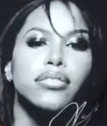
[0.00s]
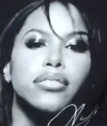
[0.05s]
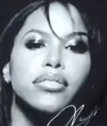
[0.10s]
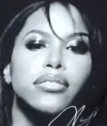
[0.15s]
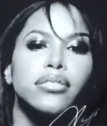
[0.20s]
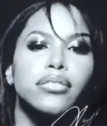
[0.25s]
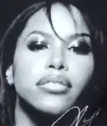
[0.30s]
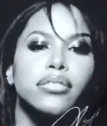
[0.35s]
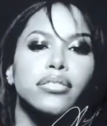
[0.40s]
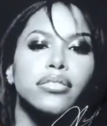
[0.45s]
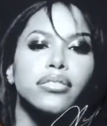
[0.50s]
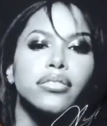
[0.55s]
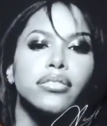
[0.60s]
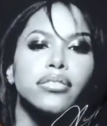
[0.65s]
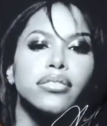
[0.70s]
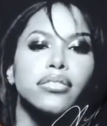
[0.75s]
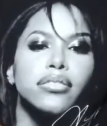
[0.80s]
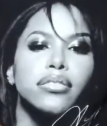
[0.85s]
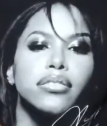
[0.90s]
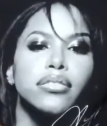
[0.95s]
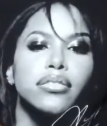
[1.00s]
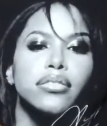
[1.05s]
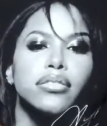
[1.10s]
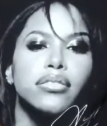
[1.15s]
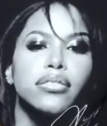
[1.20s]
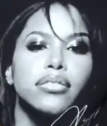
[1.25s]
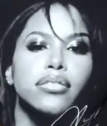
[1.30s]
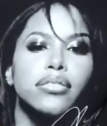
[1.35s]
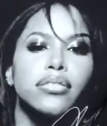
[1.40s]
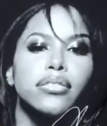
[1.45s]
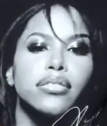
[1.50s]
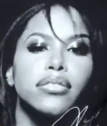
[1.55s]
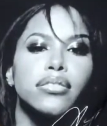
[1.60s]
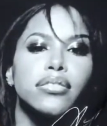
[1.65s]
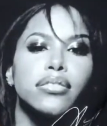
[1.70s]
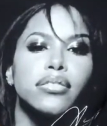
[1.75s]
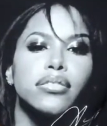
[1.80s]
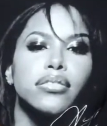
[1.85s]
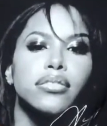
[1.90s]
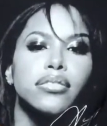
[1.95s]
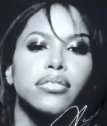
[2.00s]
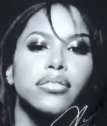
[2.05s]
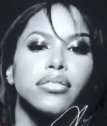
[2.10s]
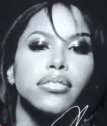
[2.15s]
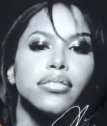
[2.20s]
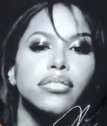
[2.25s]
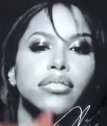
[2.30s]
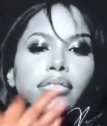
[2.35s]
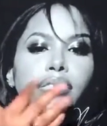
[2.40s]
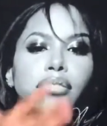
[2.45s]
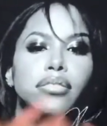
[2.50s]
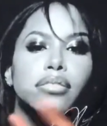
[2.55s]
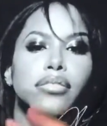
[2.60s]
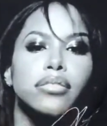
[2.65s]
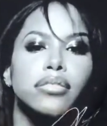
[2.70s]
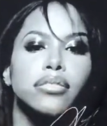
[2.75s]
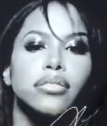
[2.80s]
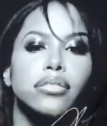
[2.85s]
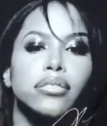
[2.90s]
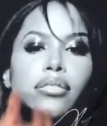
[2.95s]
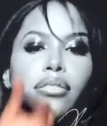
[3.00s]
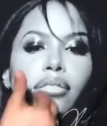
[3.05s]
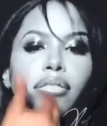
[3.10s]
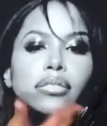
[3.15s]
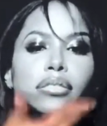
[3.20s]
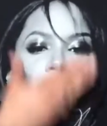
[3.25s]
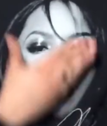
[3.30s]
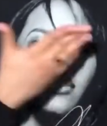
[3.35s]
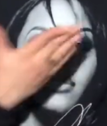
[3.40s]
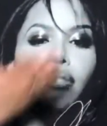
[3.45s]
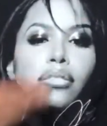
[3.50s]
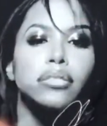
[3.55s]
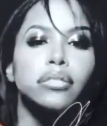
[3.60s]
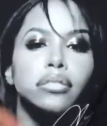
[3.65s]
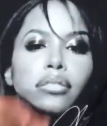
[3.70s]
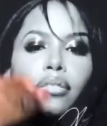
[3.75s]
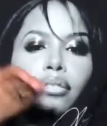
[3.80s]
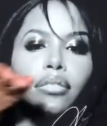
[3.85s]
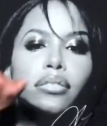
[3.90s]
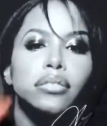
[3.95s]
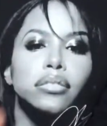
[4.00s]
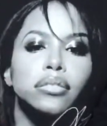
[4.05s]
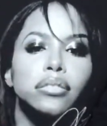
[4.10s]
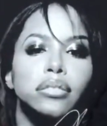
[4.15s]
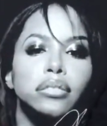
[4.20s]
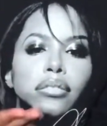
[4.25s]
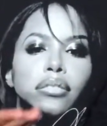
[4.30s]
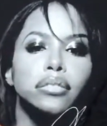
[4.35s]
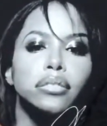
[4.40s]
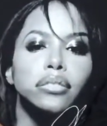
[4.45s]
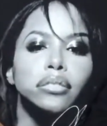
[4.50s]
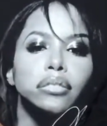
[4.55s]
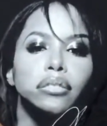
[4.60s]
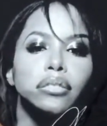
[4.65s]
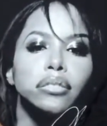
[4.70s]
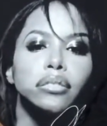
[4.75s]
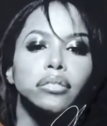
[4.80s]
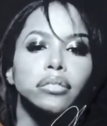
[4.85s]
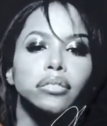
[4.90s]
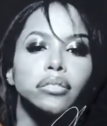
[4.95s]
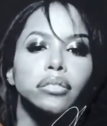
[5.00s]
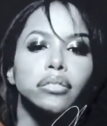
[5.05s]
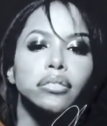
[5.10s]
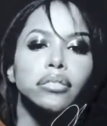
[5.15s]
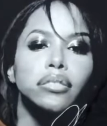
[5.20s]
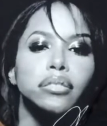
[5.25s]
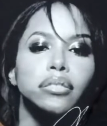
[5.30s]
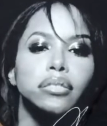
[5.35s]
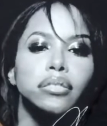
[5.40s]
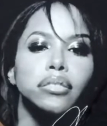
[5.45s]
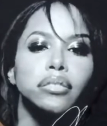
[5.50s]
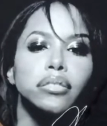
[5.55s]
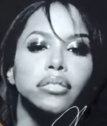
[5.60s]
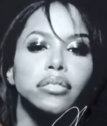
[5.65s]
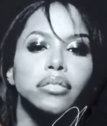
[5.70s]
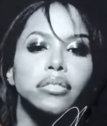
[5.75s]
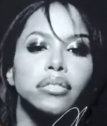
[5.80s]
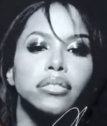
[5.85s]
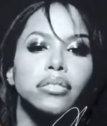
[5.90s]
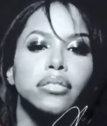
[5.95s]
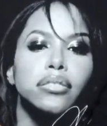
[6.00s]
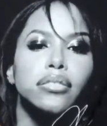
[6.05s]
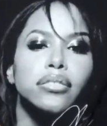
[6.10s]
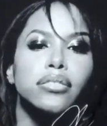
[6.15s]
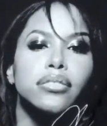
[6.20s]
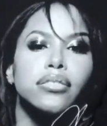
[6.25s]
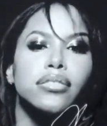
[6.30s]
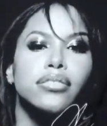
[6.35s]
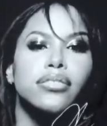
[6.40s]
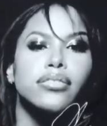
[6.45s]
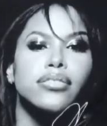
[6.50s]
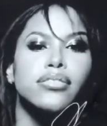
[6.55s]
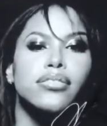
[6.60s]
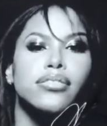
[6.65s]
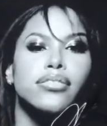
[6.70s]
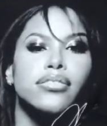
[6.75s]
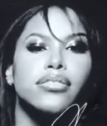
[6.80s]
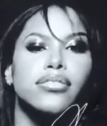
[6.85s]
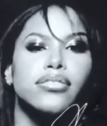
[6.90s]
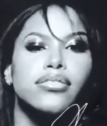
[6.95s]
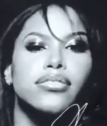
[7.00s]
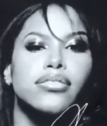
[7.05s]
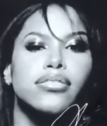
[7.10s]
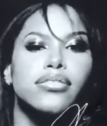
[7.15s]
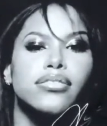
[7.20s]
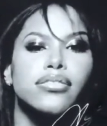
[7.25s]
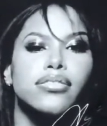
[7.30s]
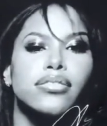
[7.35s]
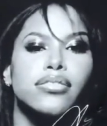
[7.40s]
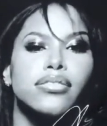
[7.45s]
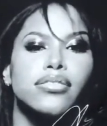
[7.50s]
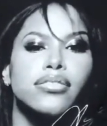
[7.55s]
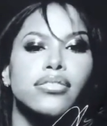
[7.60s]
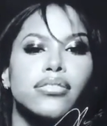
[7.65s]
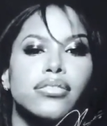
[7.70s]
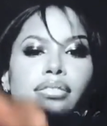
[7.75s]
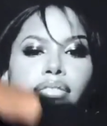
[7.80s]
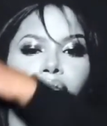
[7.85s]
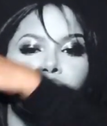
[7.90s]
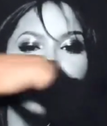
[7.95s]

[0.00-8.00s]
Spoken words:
No words are spoken by the person on screen.